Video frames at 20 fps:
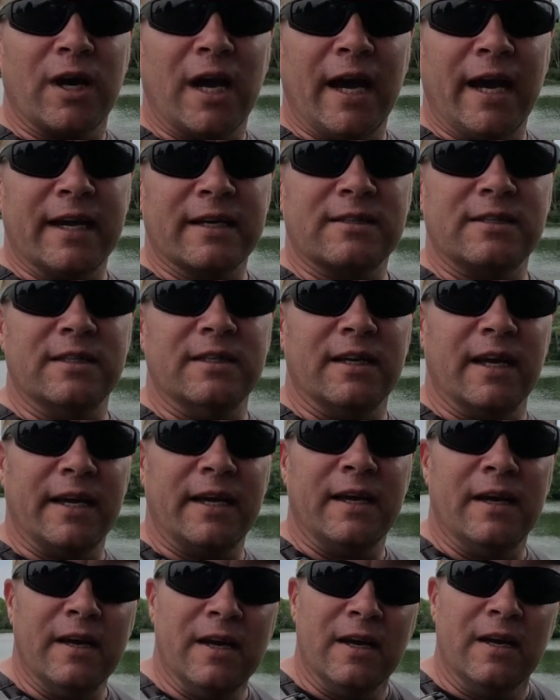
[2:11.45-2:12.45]
kayaks
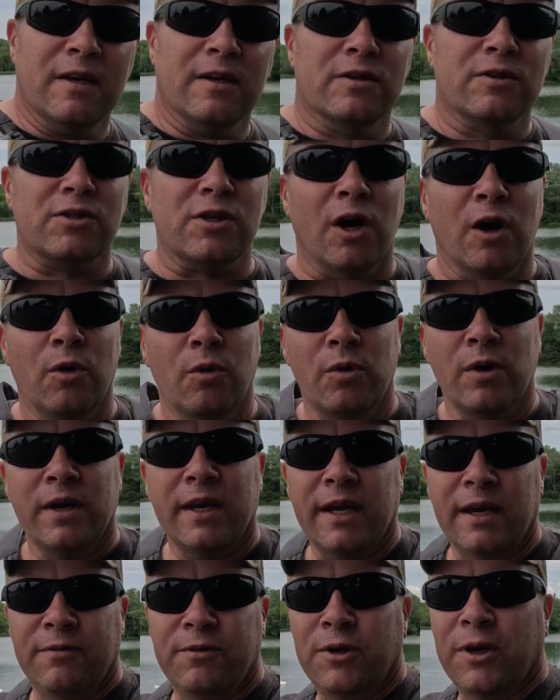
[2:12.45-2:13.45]
today. So
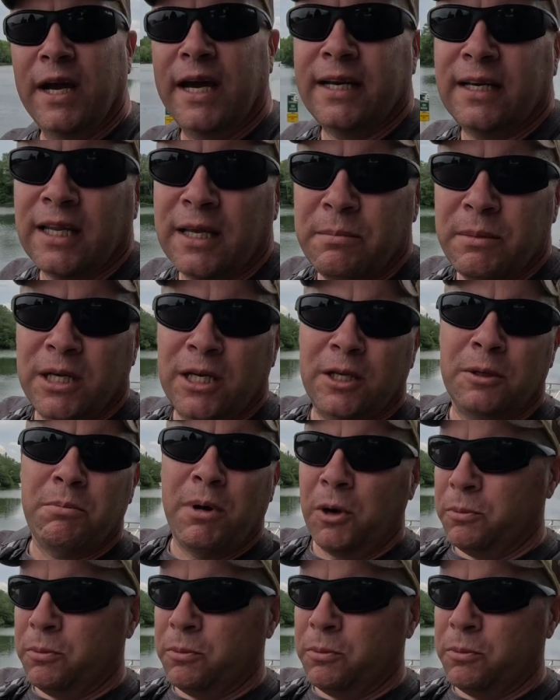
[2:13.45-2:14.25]
if you had limited